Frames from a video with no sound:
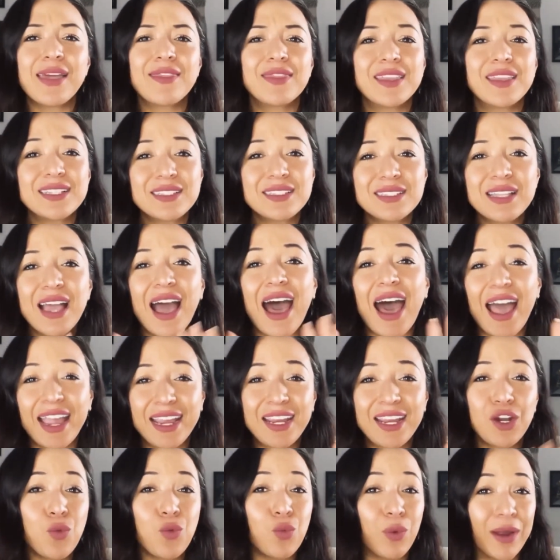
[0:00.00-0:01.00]
This
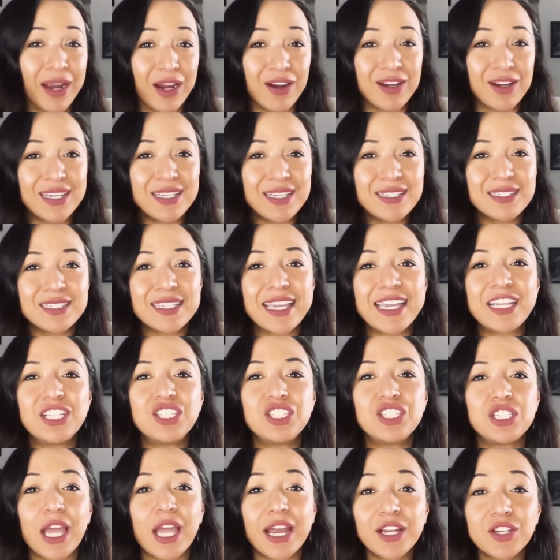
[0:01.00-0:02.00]
heightened awareness can
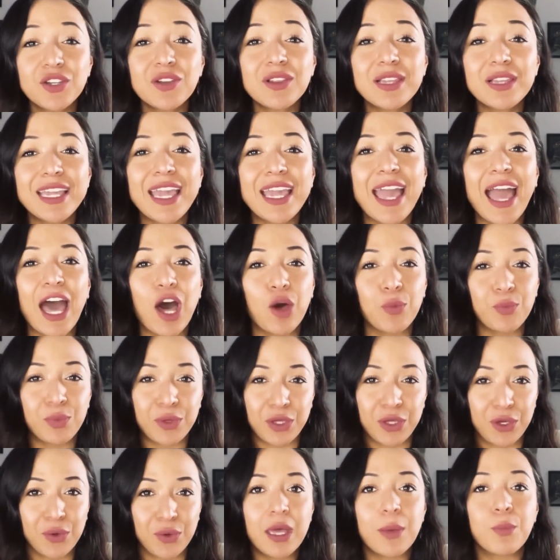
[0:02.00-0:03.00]
genuinely help
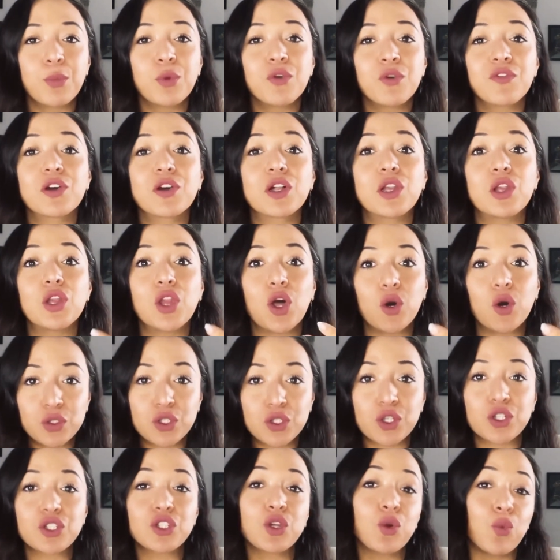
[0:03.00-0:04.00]
you move
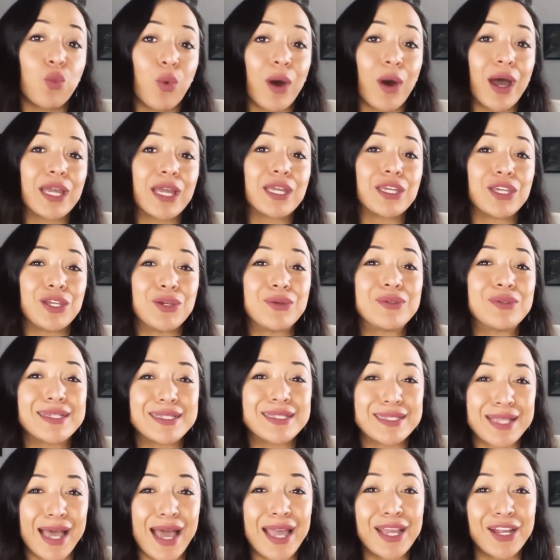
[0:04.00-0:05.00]
closer to what you
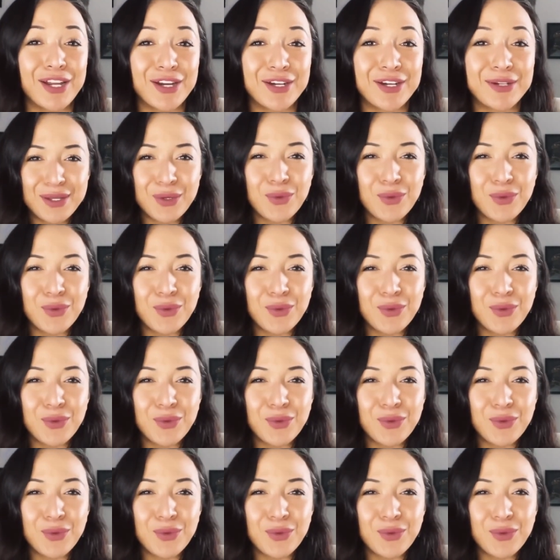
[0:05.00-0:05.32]
desire.